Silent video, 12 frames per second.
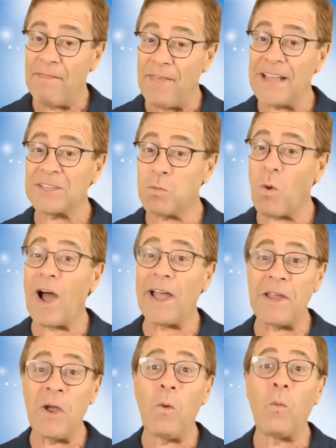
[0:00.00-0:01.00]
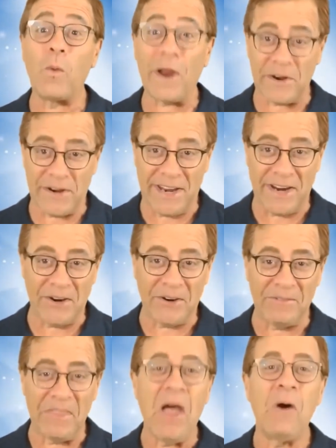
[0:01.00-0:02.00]
That's why we're here.
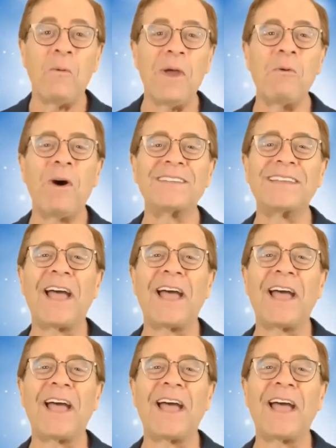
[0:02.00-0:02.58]
We want